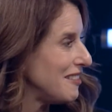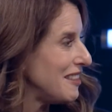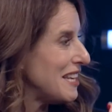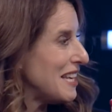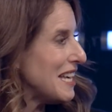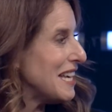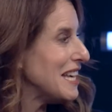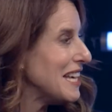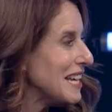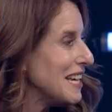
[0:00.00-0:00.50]

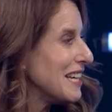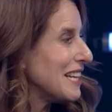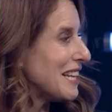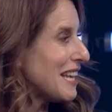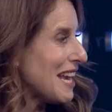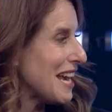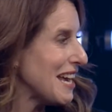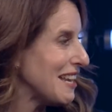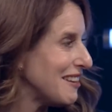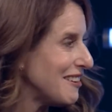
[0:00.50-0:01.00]
the E in
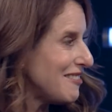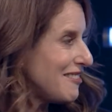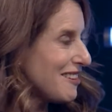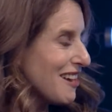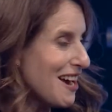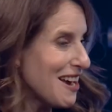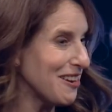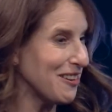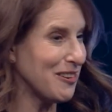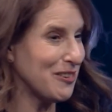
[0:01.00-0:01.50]
Katie's
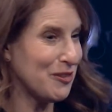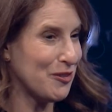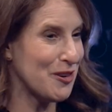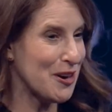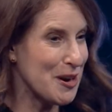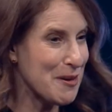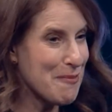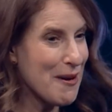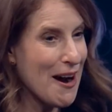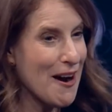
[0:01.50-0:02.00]
title is
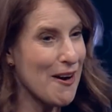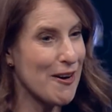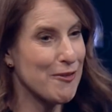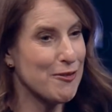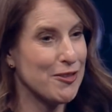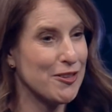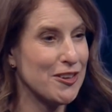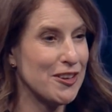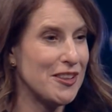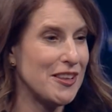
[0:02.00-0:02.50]
very
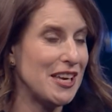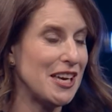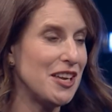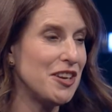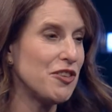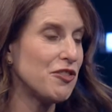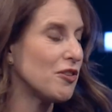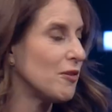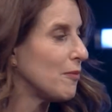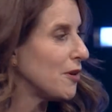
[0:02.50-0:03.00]
powerful in the
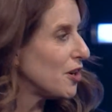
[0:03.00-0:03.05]
industry,